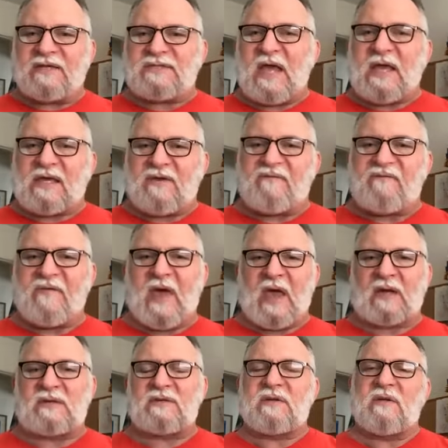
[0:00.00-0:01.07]
take
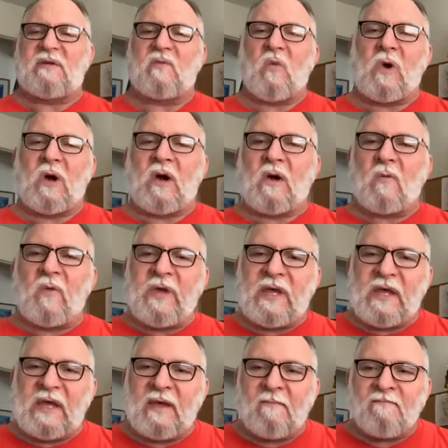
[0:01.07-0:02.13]
effect, where
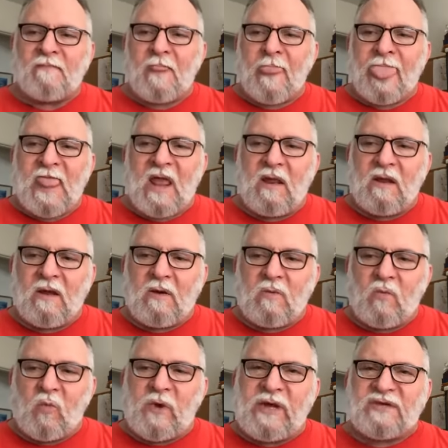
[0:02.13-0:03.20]
we
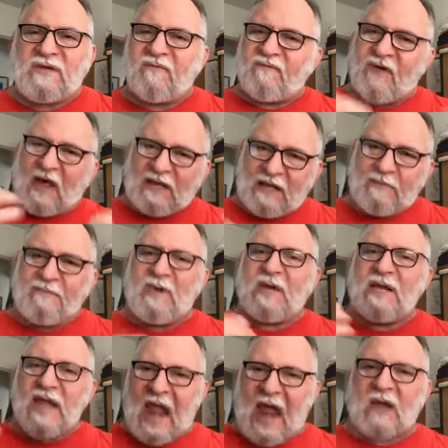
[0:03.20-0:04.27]
develop
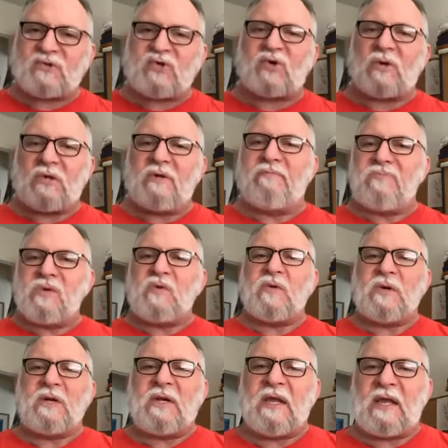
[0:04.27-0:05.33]
a natural
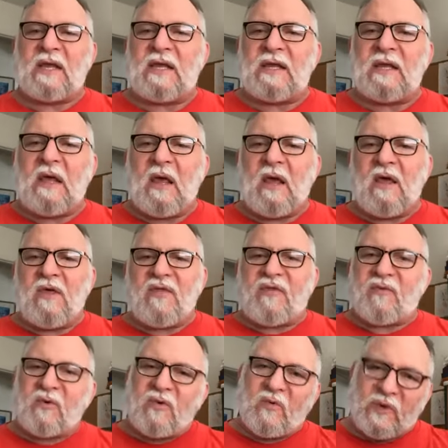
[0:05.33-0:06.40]
immunity
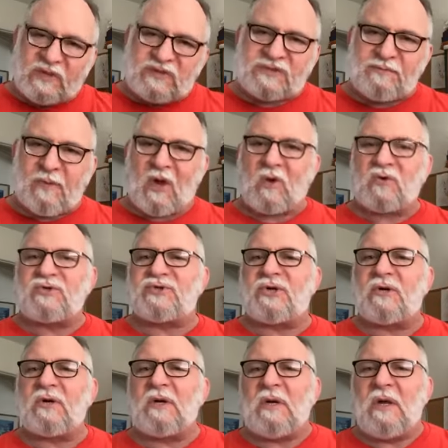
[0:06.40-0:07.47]
through
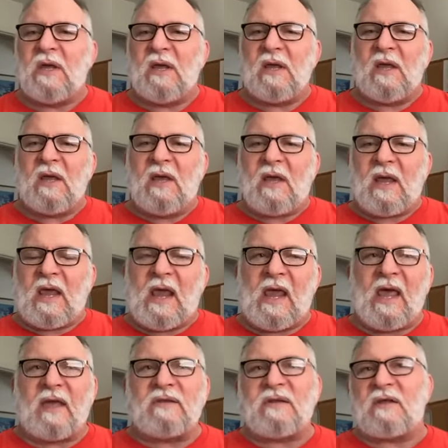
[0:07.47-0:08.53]
exposure.
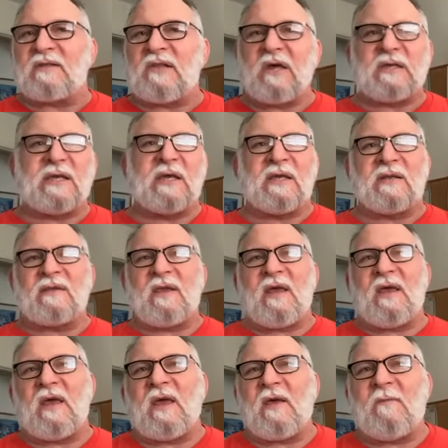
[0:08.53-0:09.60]
And look at
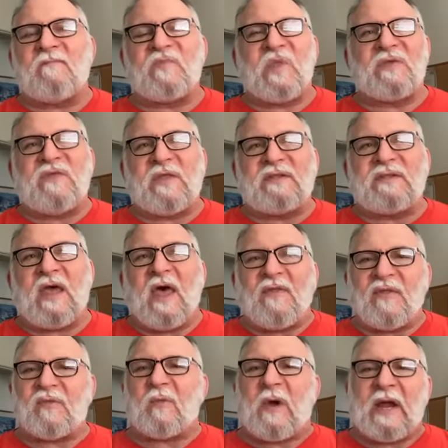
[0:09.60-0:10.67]
the
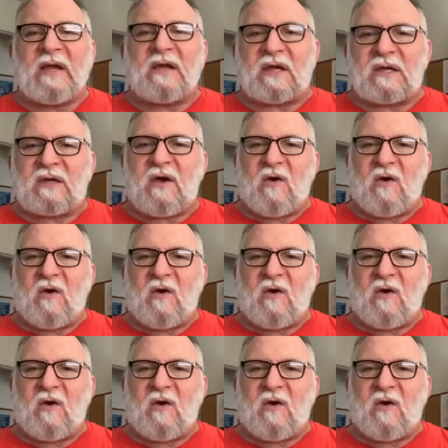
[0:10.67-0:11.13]
death rate of